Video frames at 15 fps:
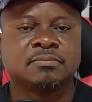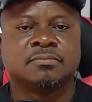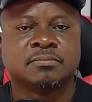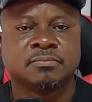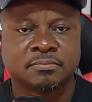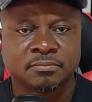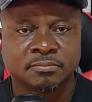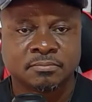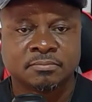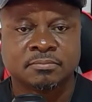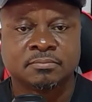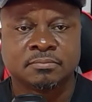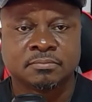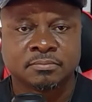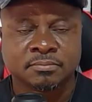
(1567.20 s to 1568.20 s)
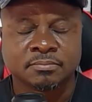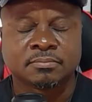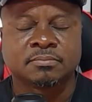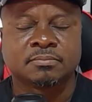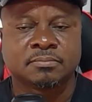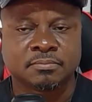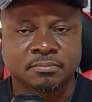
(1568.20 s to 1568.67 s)
Declan Rice,
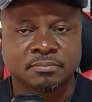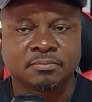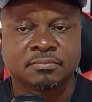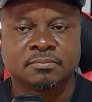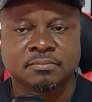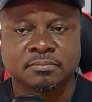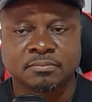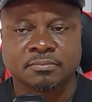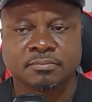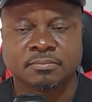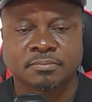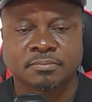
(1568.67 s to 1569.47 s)
but they